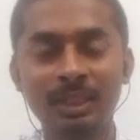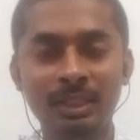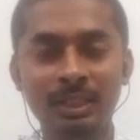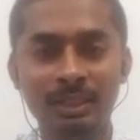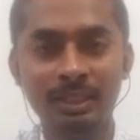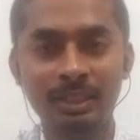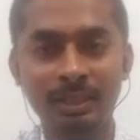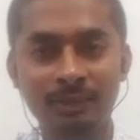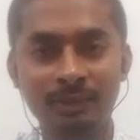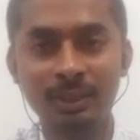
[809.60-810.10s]

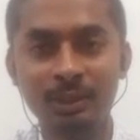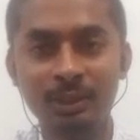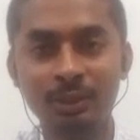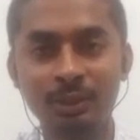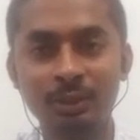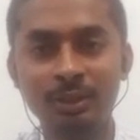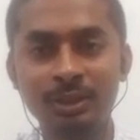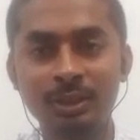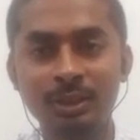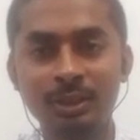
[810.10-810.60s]
That was the
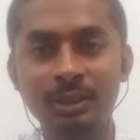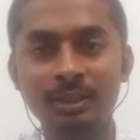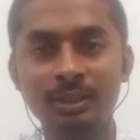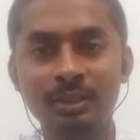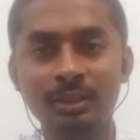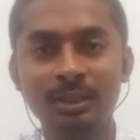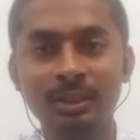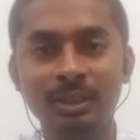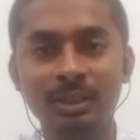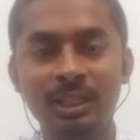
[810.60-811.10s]
question.
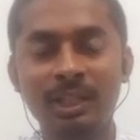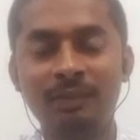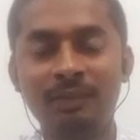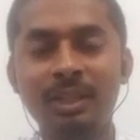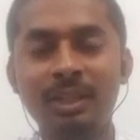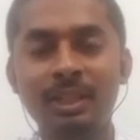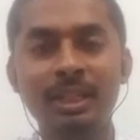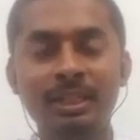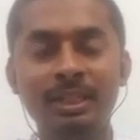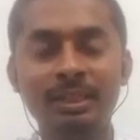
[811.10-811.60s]

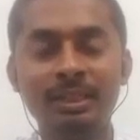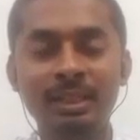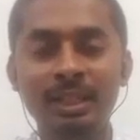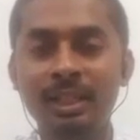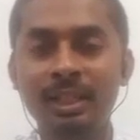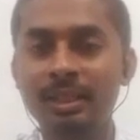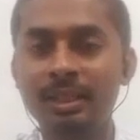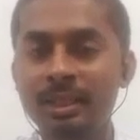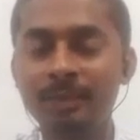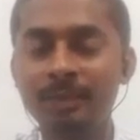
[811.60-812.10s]
After that, he
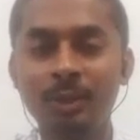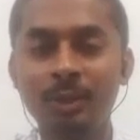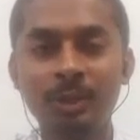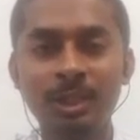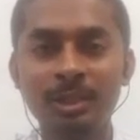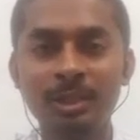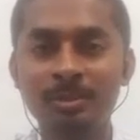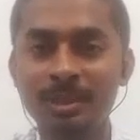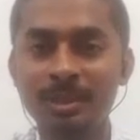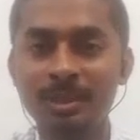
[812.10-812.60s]
asked about the
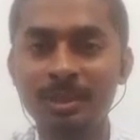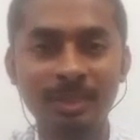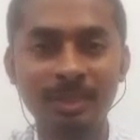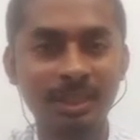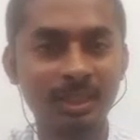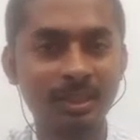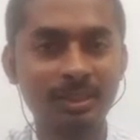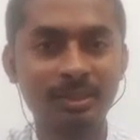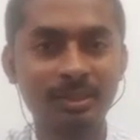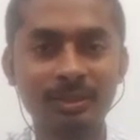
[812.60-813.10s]
smart
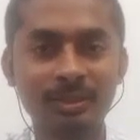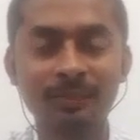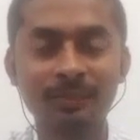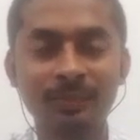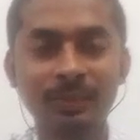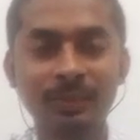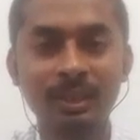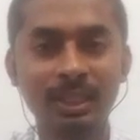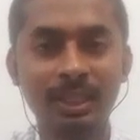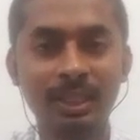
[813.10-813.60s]
meters.
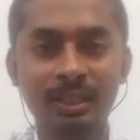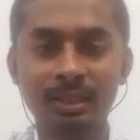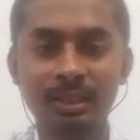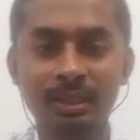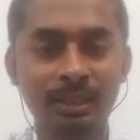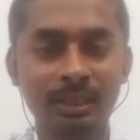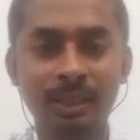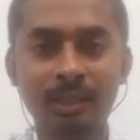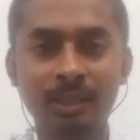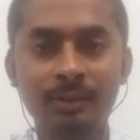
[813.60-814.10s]

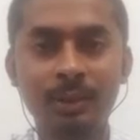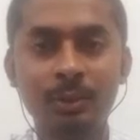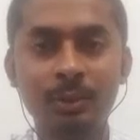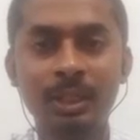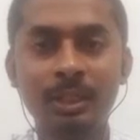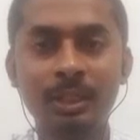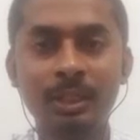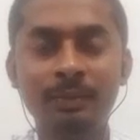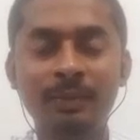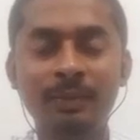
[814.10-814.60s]
Then that was
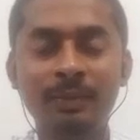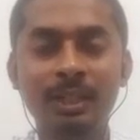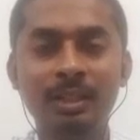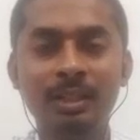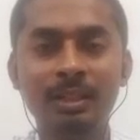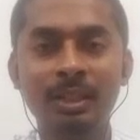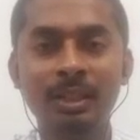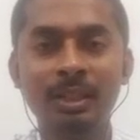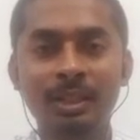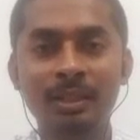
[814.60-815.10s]
okay.
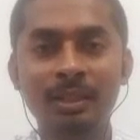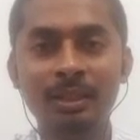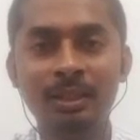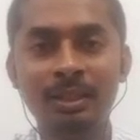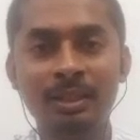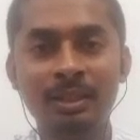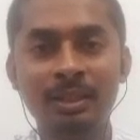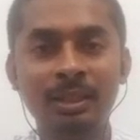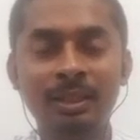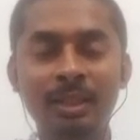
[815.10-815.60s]
But
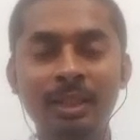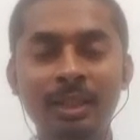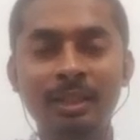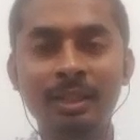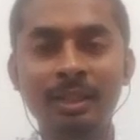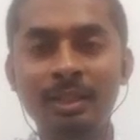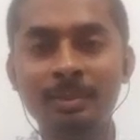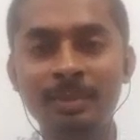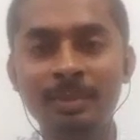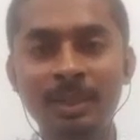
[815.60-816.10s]
in,
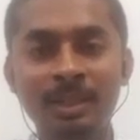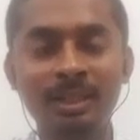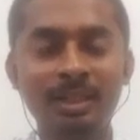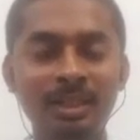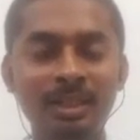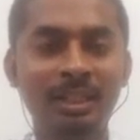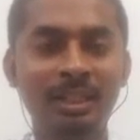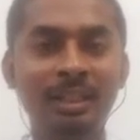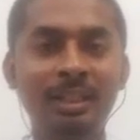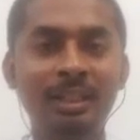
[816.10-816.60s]
technical part,
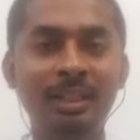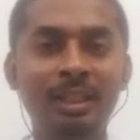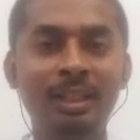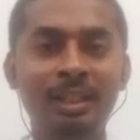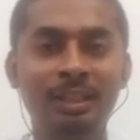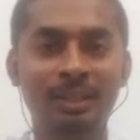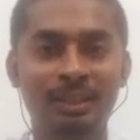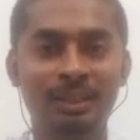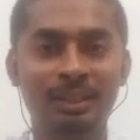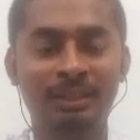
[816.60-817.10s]
he
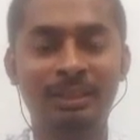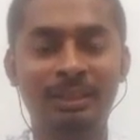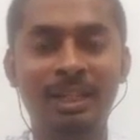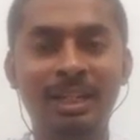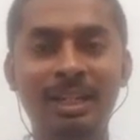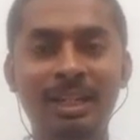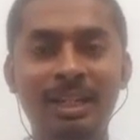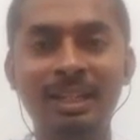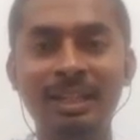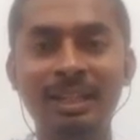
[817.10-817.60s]

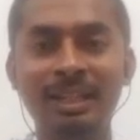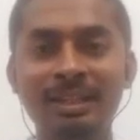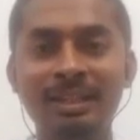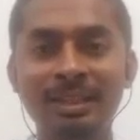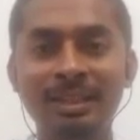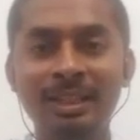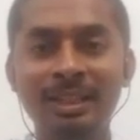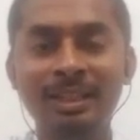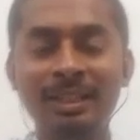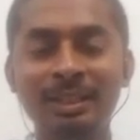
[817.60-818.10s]
directly asked
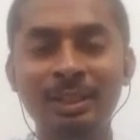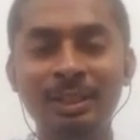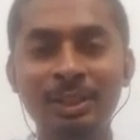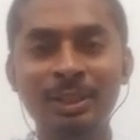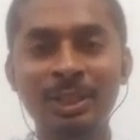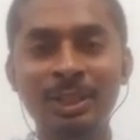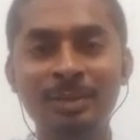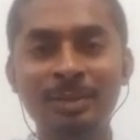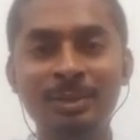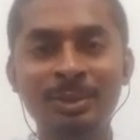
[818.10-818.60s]
that you
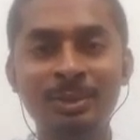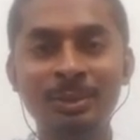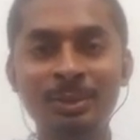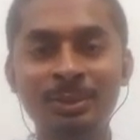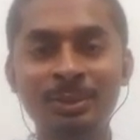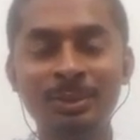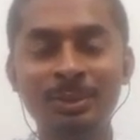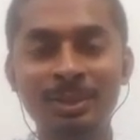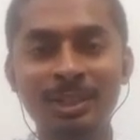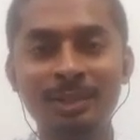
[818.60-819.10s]
have
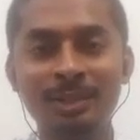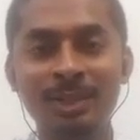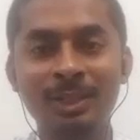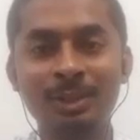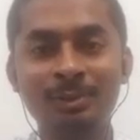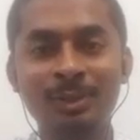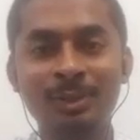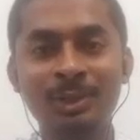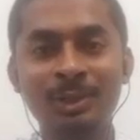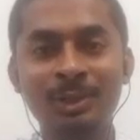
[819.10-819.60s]
to convert
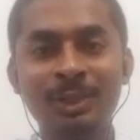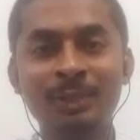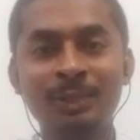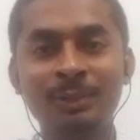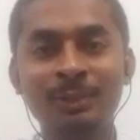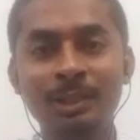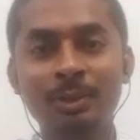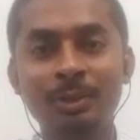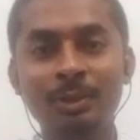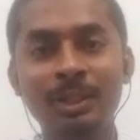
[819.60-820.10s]

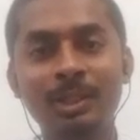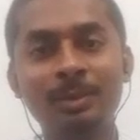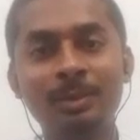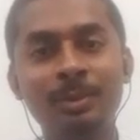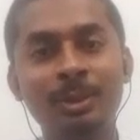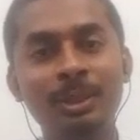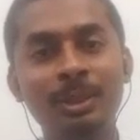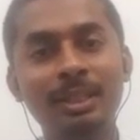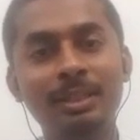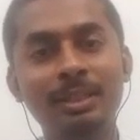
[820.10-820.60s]
120
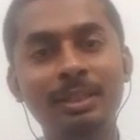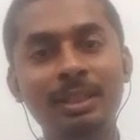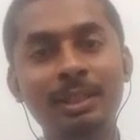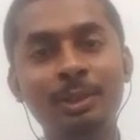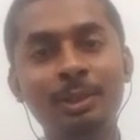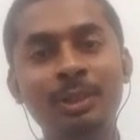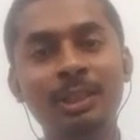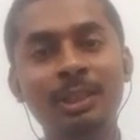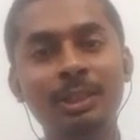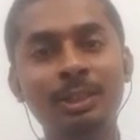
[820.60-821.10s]
volt DC
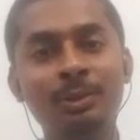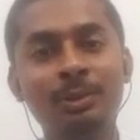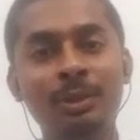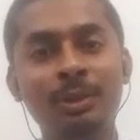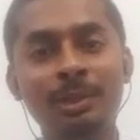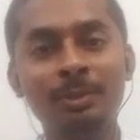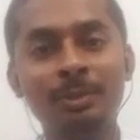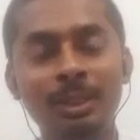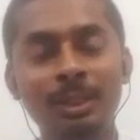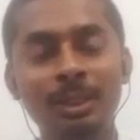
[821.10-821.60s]
to
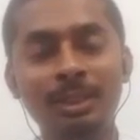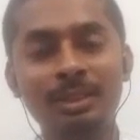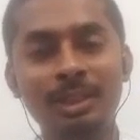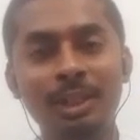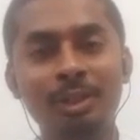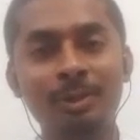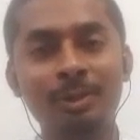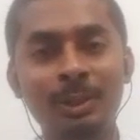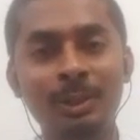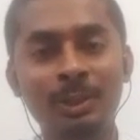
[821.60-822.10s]
120 volt DC.
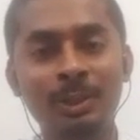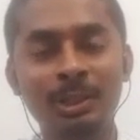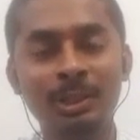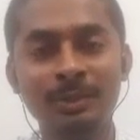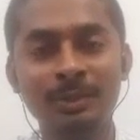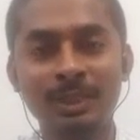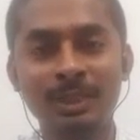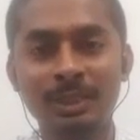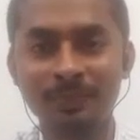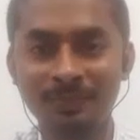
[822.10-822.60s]
How will it convert?